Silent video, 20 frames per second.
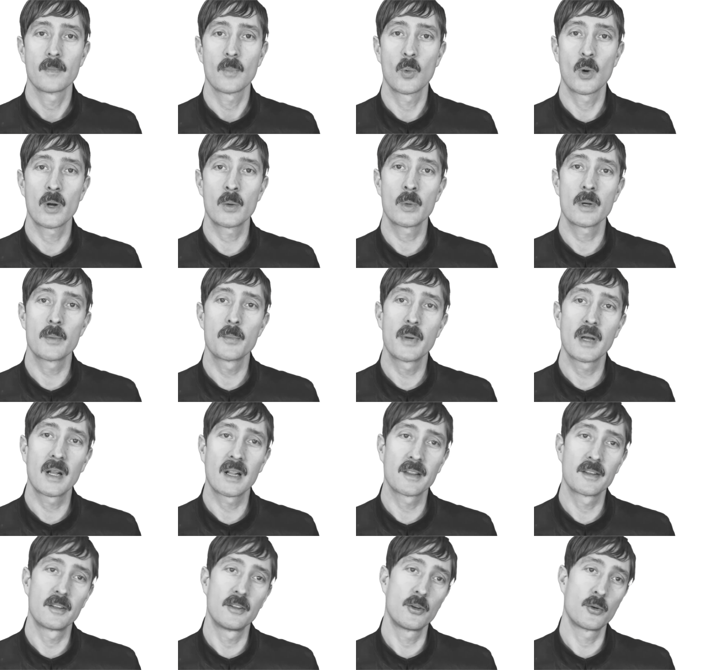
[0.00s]
When we
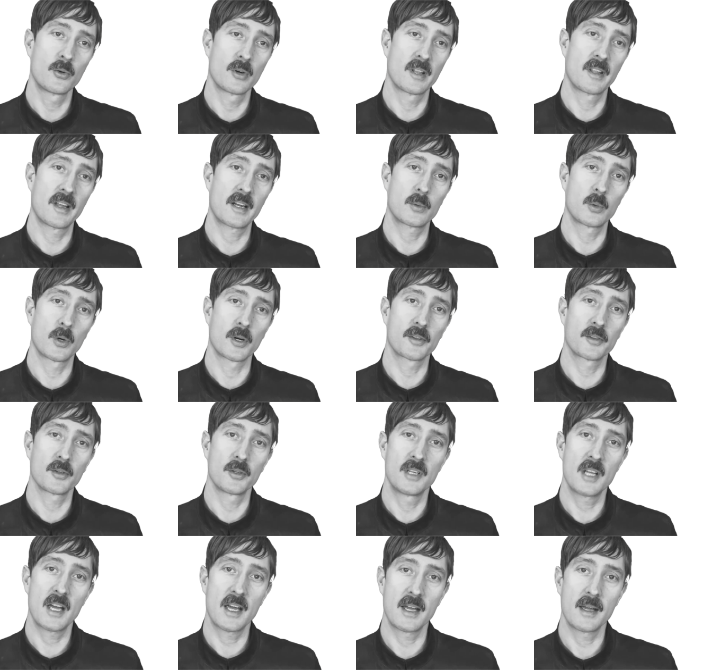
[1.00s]
build neural networks
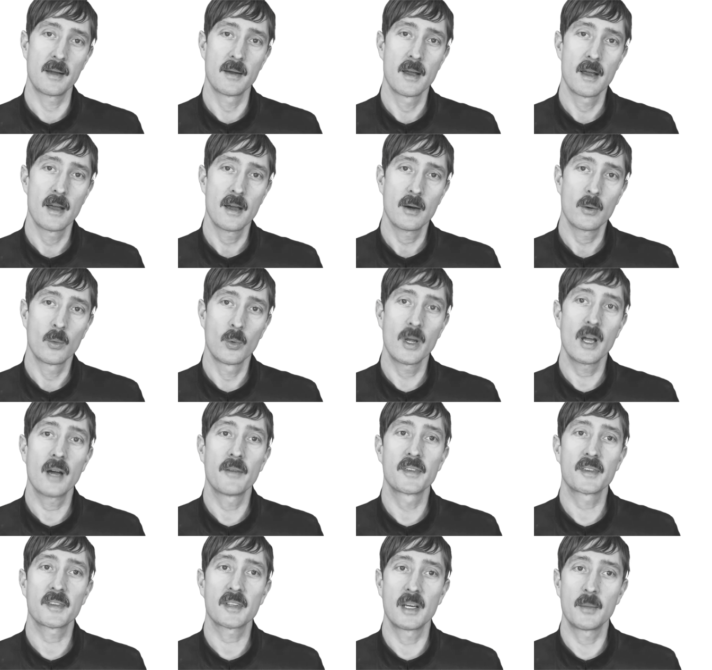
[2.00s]
today, we
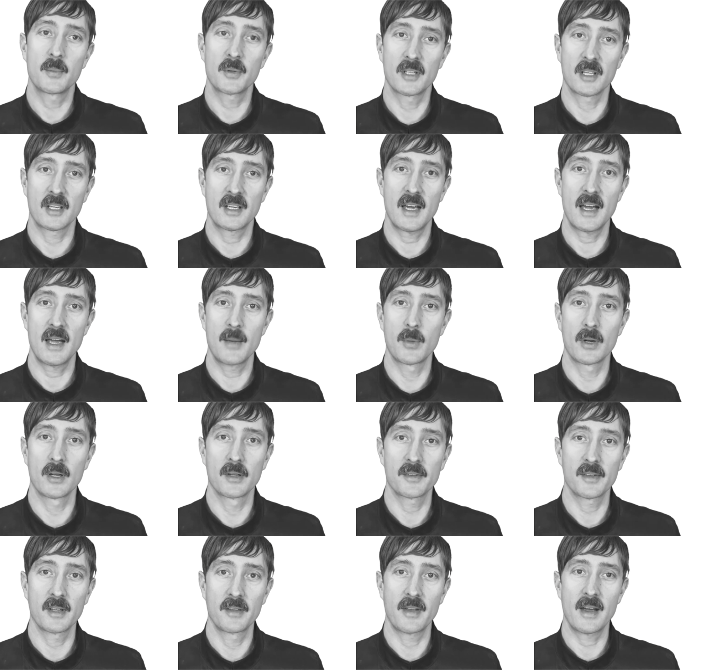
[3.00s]
have skipped the
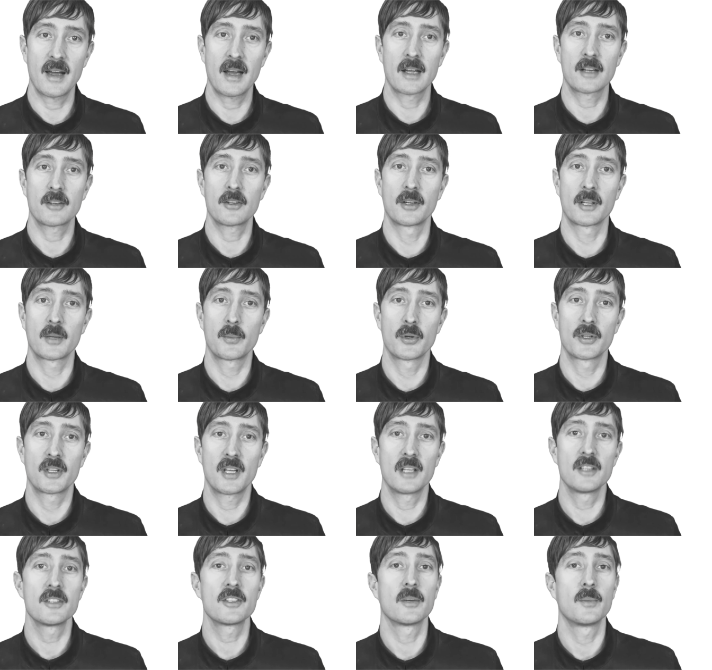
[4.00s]
cables and electronic
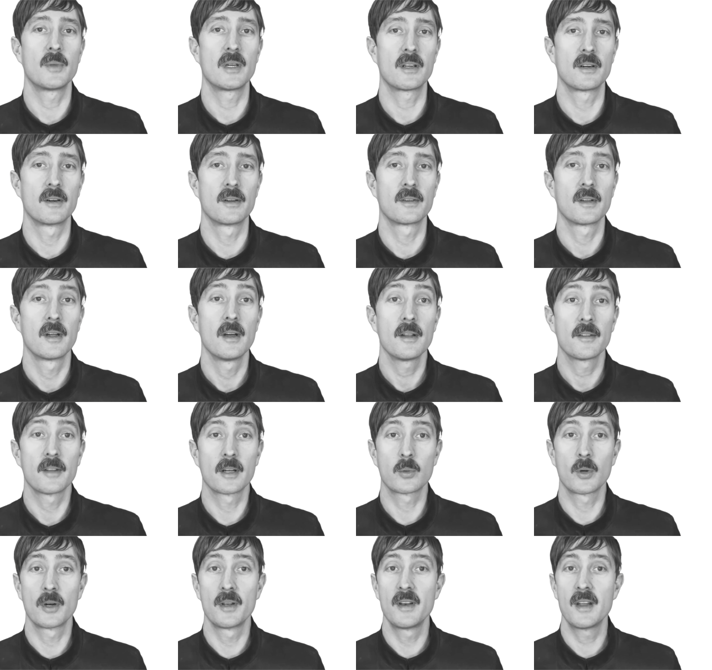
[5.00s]
potentiometers
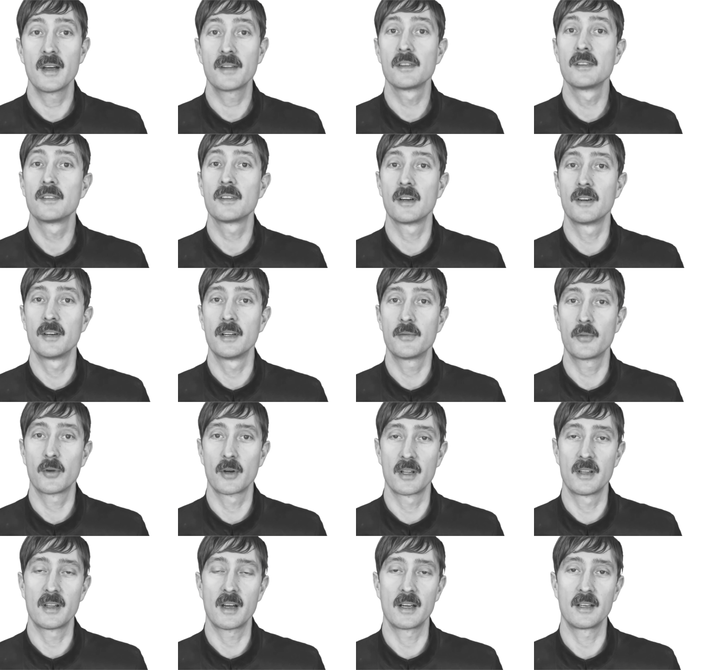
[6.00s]
that were necessary for
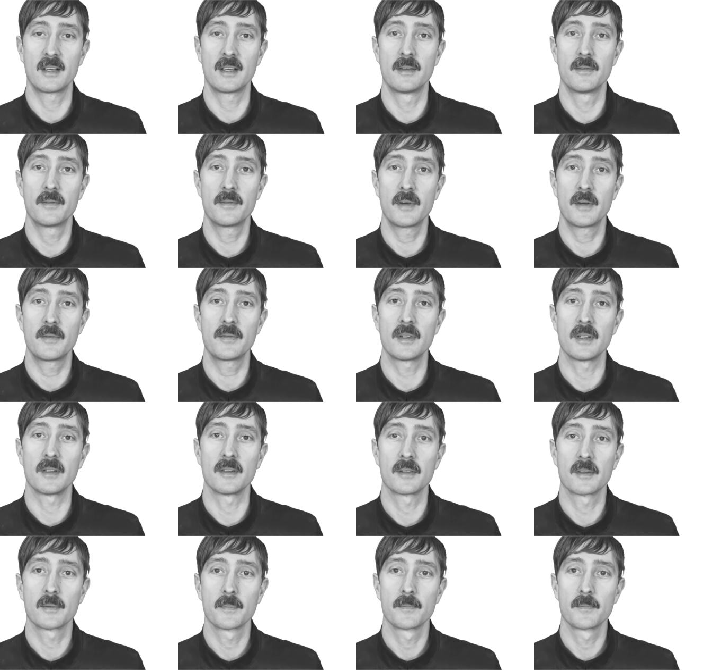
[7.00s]
the 1950s.